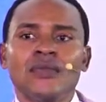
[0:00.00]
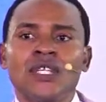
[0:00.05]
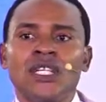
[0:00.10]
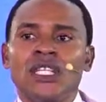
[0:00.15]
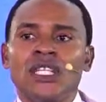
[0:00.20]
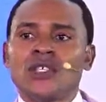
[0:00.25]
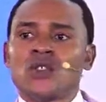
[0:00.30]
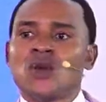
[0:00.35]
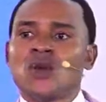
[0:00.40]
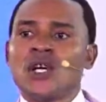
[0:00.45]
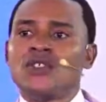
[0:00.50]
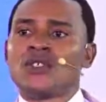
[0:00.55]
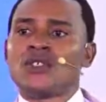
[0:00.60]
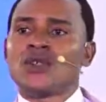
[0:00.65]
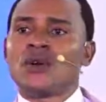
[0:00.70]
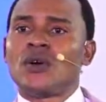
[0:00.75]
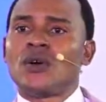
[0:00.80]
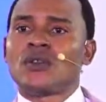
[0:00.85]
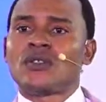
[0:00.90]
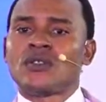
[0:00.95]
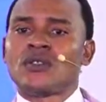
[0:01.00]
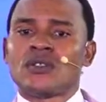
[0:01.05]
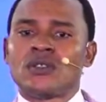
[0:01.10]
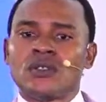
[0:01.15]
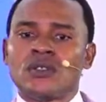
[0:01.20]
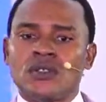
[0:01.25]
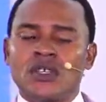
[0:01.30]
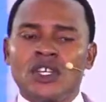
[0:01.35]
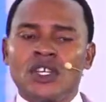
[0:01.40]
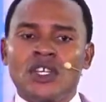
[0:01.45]
That's why you saw us
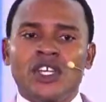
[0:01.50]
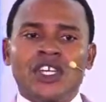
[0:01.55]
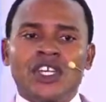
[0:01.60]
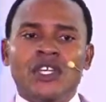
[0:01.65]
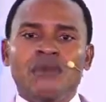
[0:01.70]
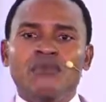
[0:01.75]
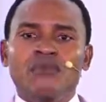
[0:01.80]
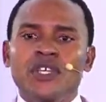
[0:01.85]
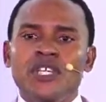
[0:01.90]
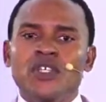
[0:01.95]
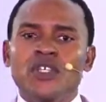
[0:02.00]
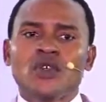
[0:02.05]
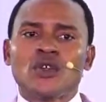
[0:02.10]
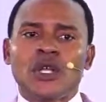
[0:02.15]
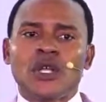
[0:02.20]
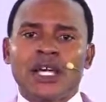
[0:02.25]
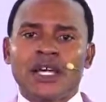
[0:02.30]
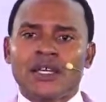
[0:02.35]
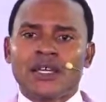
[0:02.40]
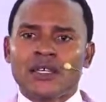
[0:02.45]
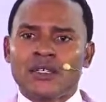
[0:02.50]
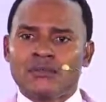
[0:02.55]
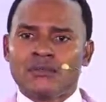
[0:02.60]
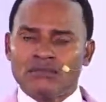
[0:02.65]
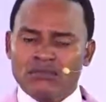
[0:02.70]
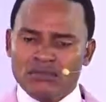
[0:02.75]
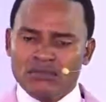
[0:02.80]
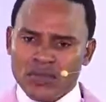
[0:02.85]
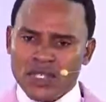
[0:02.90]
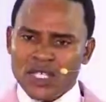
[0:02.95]
in a bid to like
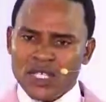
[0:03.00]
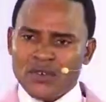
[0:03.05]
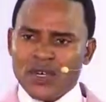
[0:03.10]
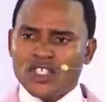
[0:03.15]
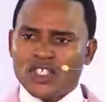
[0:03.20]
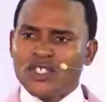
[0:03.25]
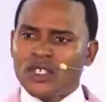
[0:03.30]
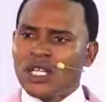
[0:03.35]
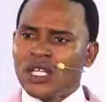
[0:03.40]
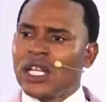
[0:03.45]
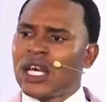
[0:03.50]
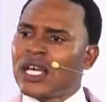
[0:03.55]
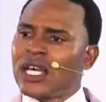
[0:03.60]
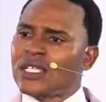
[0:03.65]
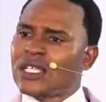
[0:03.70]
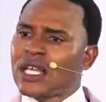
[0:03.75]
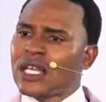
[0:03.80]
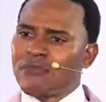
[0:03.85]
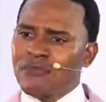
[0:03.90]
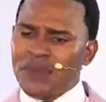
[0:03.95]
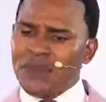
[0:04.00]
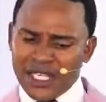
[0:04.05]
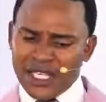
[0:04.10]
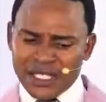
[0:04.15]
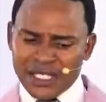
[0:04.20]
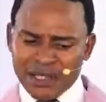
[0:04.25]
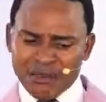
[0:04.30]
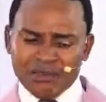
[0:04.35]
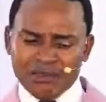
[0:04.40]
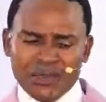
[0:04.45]
rationalize our mind,
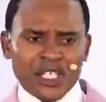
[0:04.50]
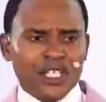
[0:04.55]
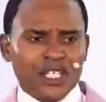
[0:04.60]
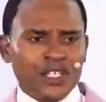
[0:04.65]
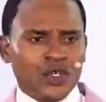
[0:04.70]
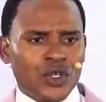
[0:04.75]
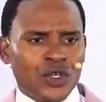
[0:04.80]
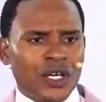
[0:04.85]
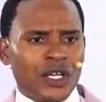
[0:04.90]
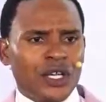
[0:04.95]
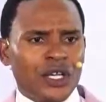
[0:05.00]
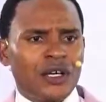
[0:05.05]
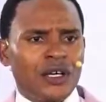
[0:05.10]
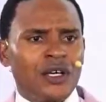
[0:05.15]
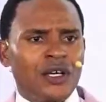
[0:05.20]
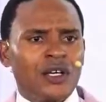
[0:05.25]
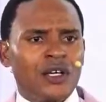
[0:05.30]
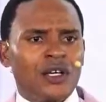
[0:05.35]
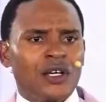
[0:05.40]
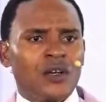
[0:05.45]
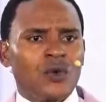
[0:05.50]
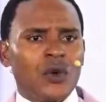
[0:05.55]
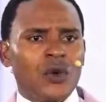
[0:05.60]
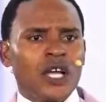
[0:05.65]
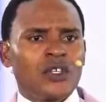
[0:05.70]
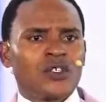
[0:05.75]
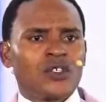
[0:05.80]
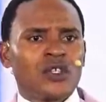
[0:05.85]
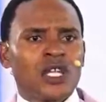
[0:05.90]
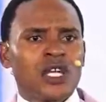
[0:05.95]
bring it together. We
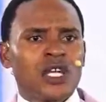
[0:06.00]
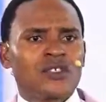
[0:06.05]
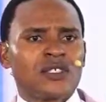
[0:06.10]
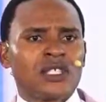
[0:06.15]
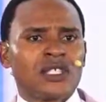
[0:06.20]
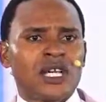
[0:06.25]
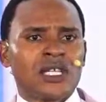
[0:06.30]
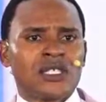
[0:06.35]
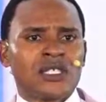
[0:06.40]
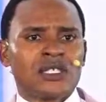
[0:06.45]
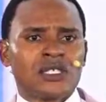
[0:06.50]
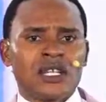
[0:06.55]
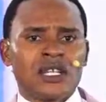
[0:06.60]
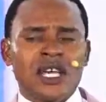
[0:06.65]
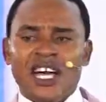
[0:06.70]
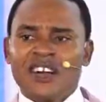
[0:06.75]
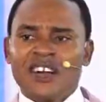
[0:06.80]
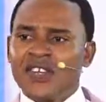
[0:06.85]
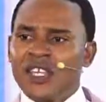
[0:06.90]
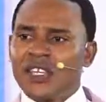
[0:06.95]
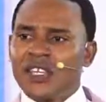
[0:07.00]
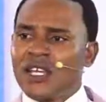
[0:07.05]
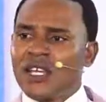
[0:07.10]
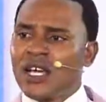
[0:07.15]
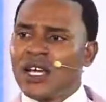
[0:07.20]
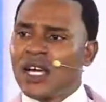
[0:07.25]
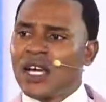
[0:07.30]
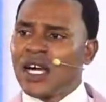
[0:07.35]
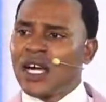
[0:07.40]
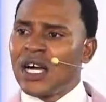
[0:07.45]
had to now start having
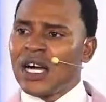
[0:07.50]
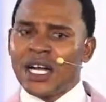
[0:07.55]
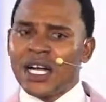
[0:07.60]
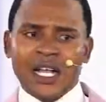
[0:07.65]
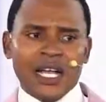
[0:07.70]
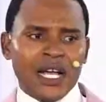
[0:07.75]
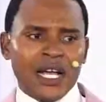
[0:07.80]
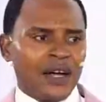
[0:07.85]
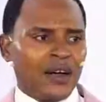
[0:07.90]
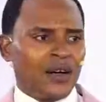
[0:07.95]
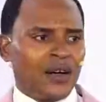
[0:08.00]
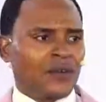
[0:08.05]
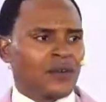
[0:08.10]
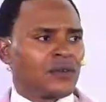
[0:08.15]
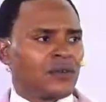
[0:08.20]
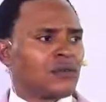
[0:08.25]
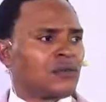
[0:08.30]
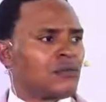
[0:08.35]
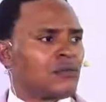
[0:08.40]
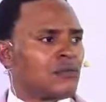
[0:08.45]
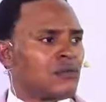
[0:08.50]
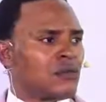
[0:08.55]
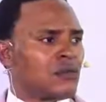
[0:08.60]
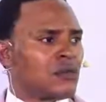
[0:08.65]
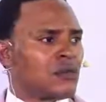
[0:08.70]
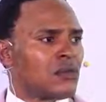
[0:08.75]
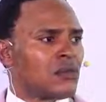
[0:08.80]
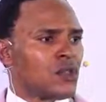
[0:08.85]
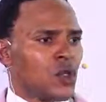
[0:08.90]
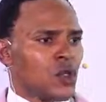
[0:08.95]
a gown,
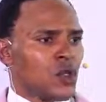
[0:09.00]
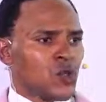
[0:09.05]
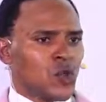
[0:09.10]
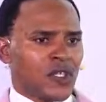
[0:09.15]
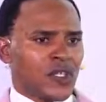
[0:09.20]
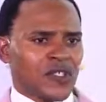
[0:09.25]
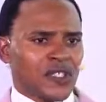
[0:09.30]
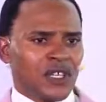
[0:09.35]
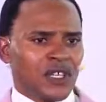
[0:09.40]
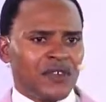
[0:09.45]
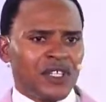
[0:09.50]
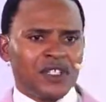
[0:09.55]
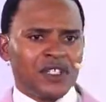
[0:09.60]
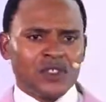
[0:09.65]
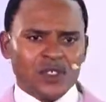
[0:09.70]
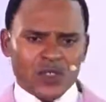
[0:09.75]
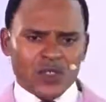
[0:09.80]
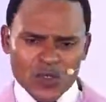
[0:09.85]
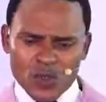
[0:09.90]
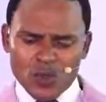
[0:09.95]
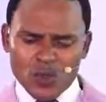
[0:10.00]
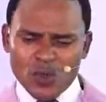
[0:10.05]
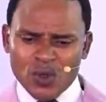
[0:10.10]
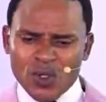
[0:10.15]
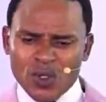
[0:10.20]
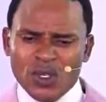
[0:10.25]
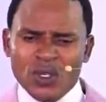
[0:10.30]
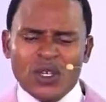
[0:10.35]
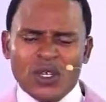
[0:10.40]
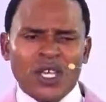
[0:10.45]
those who are serving, just to,
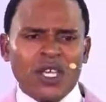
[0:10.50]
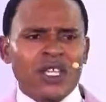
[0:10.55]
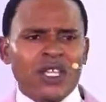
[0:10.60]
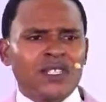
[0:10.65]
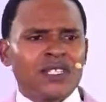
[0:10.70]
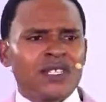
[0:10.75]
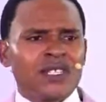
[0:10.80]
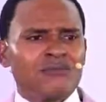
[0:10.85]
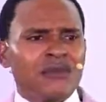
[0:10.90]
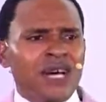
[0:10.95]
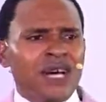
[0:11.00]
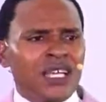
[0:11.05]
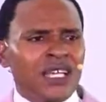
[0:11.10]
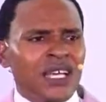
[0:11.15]
it is the manner.